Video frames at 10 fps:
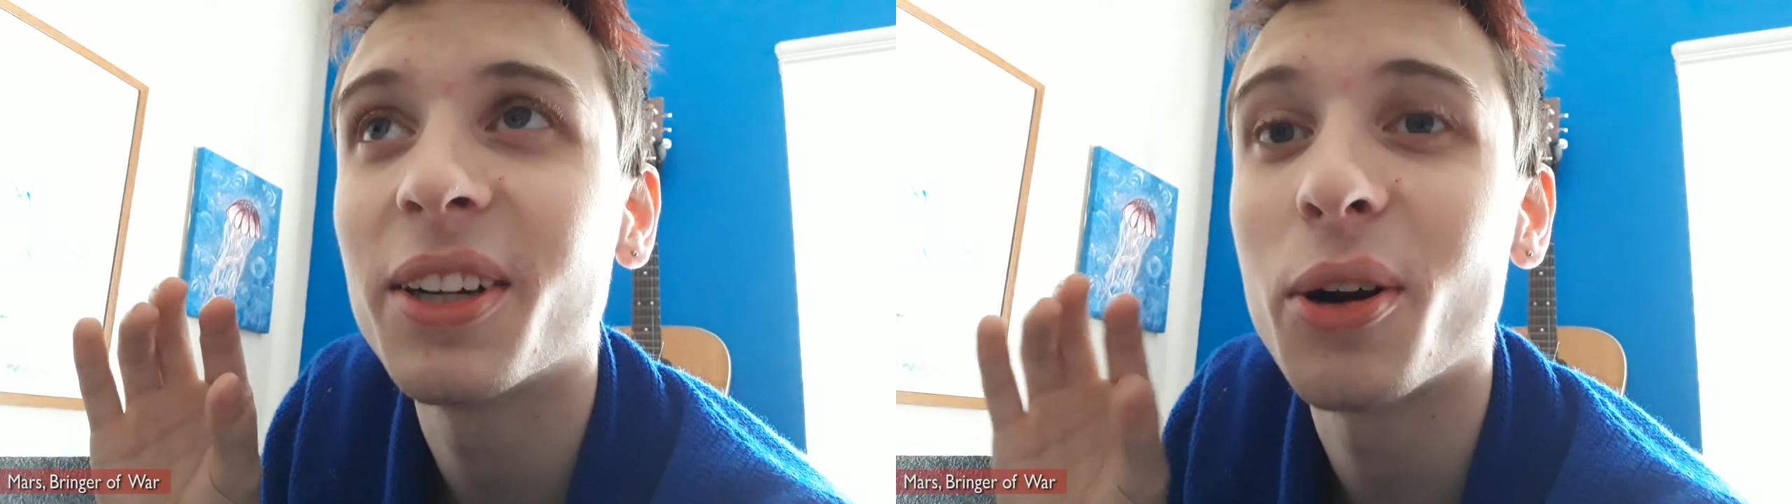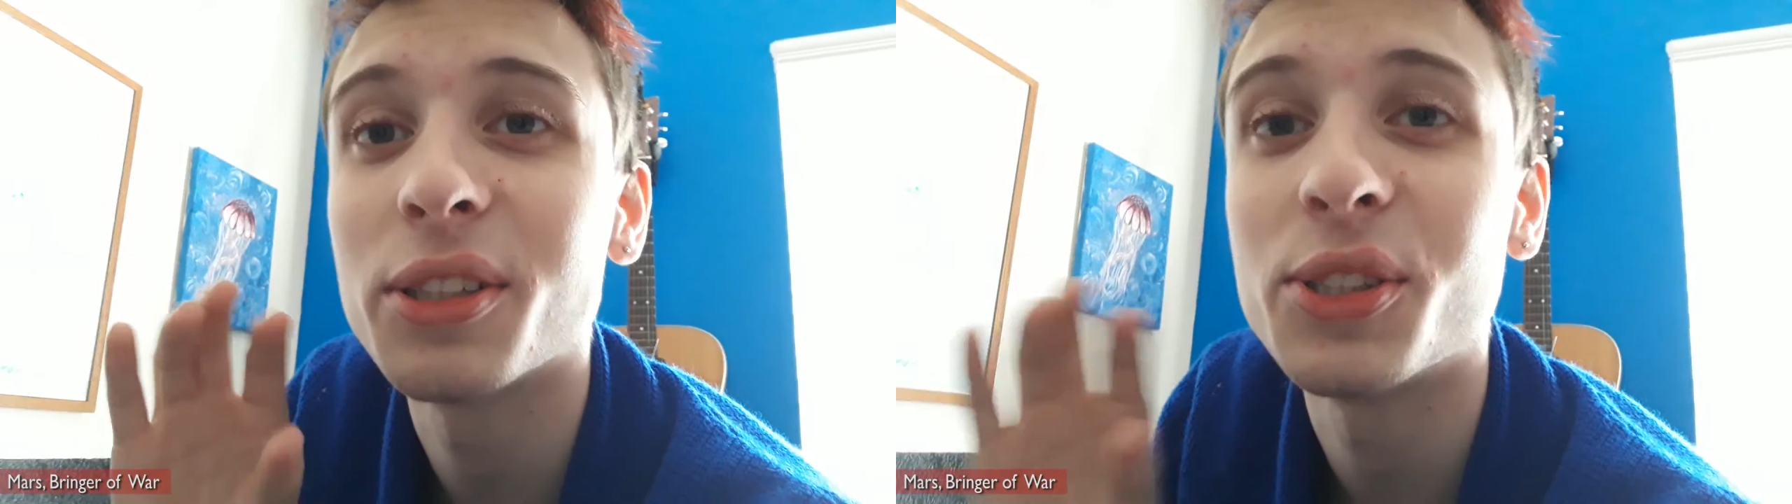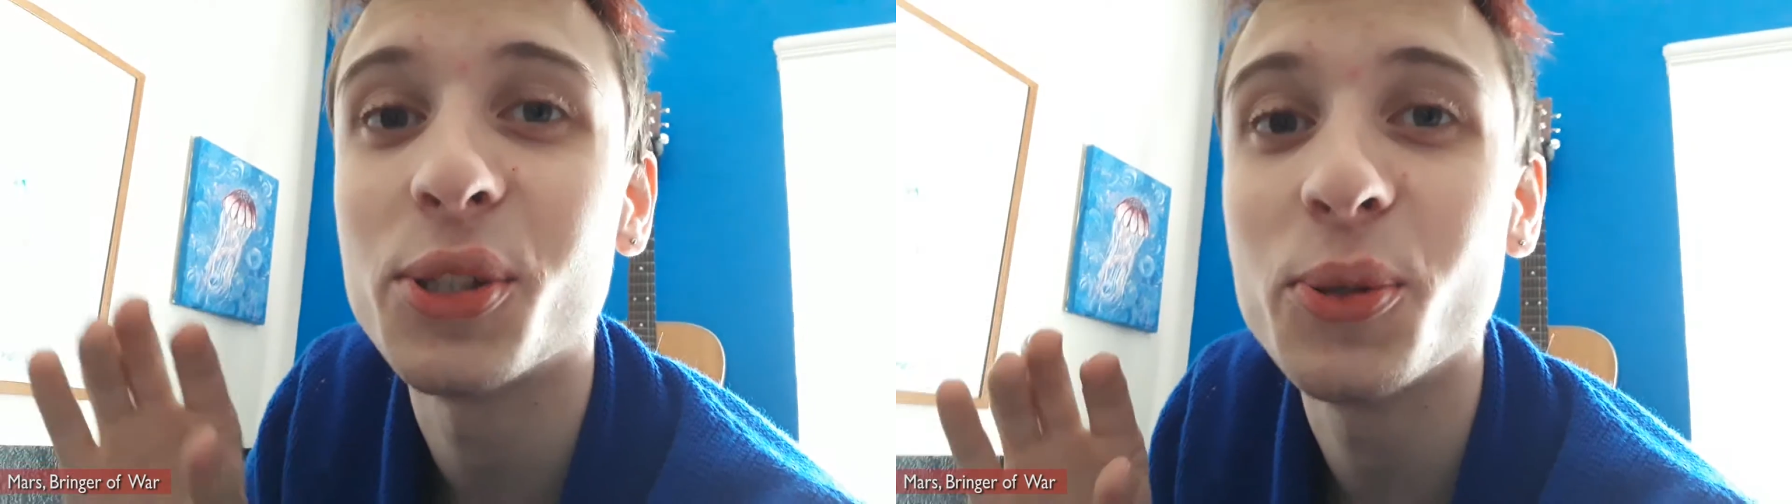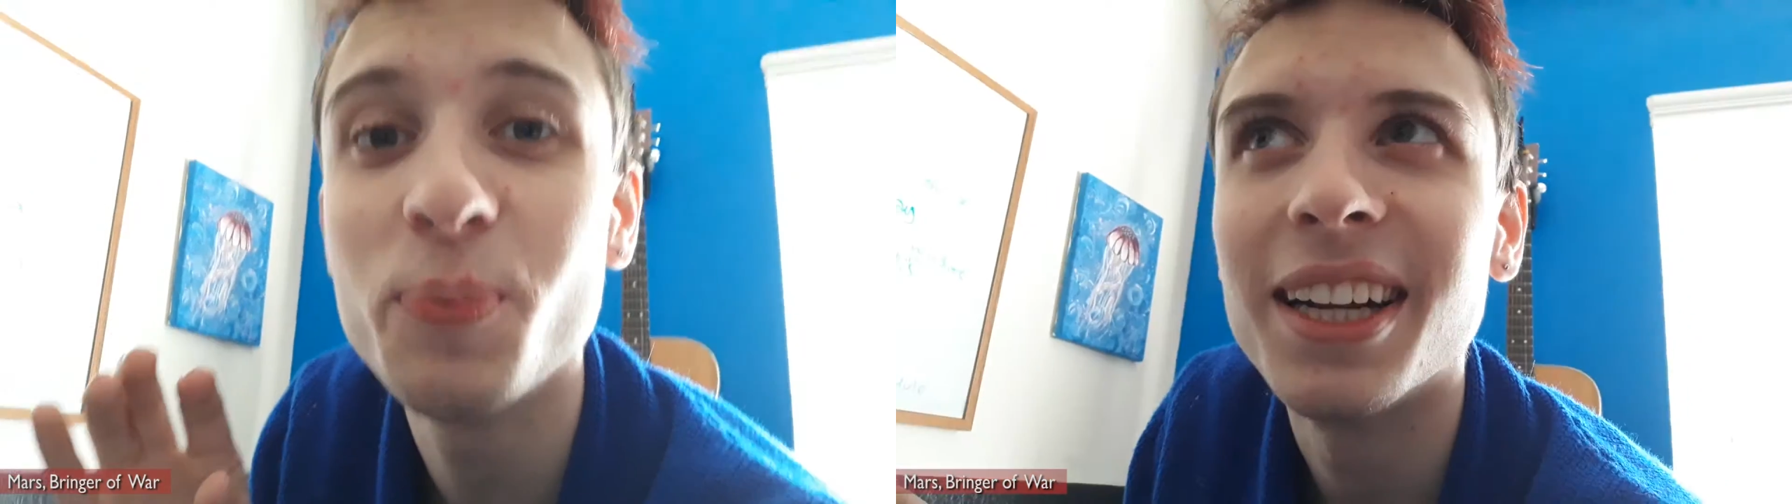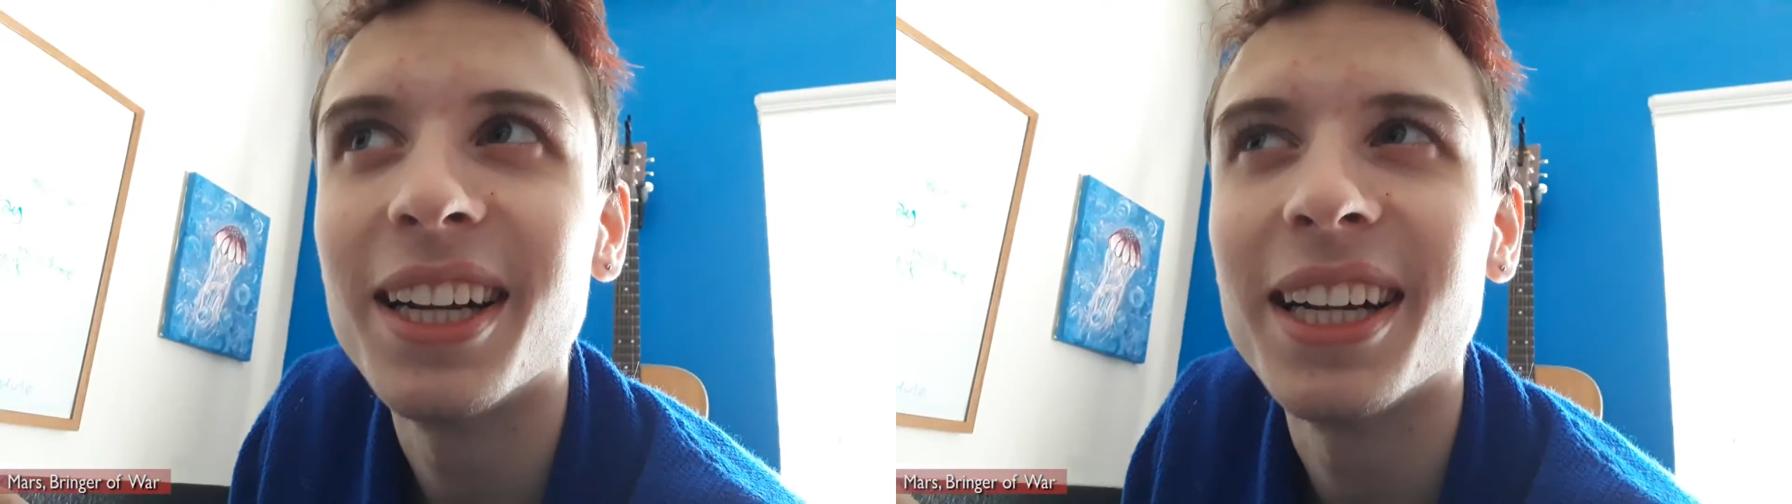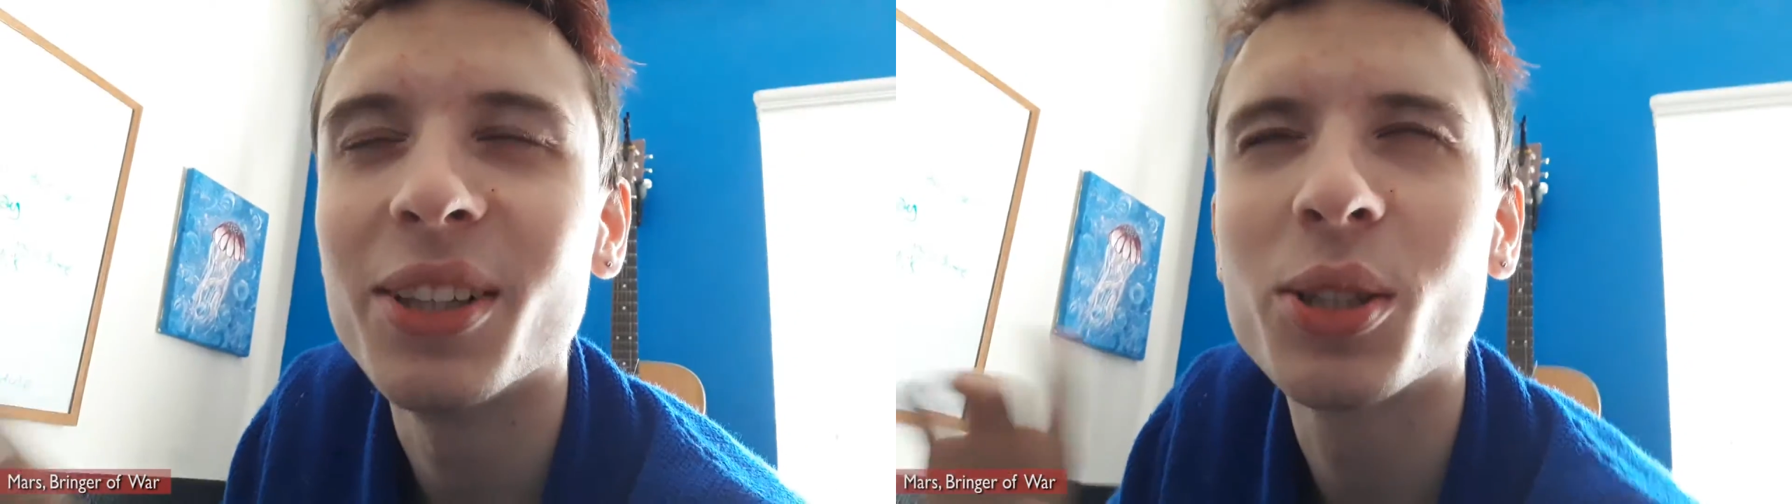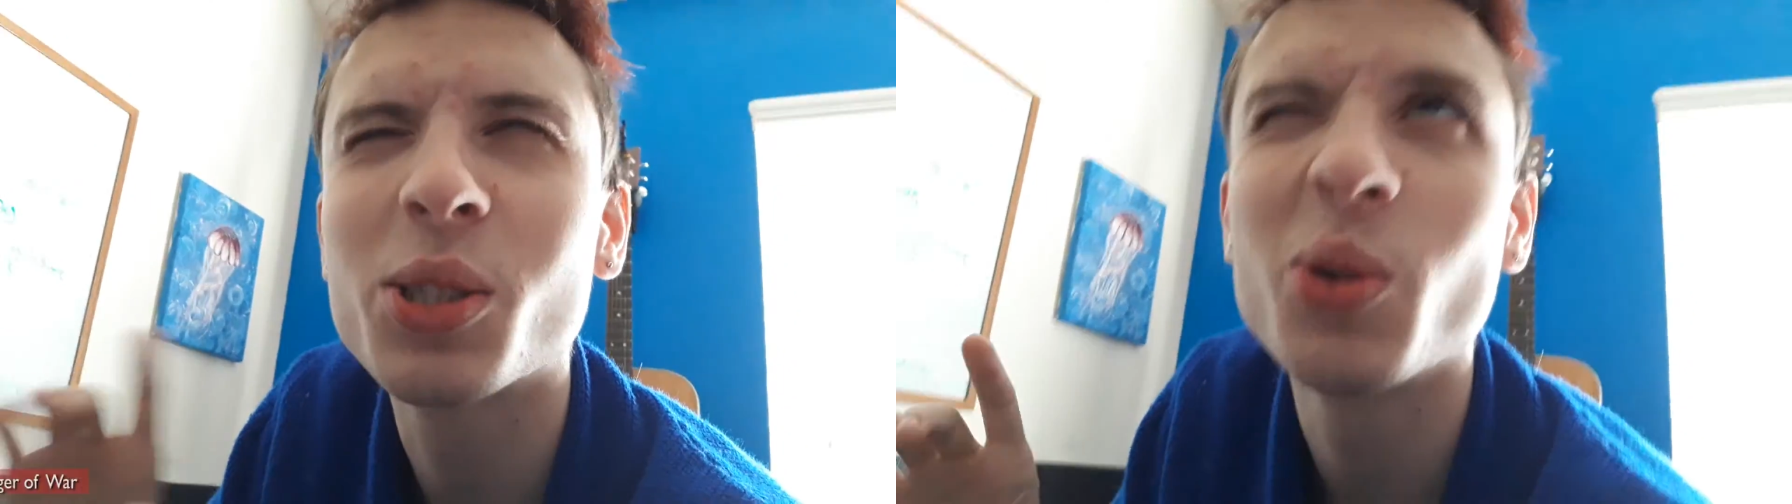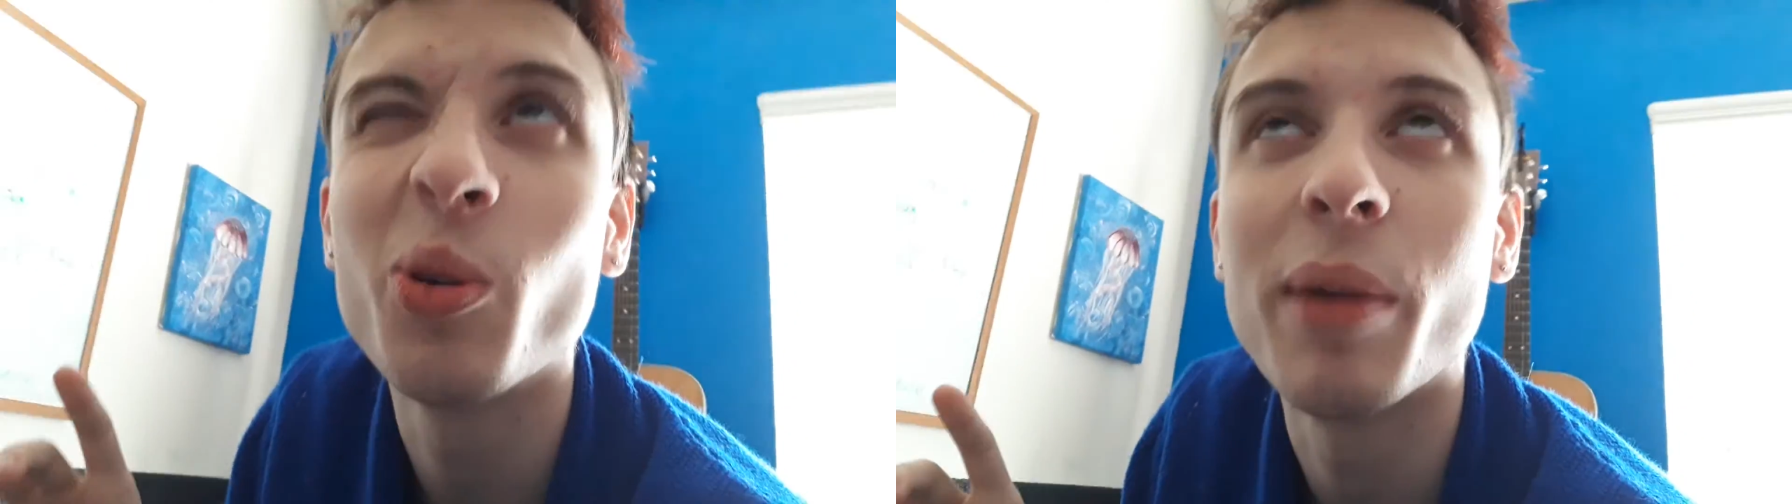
on Zoom. It looks cool in my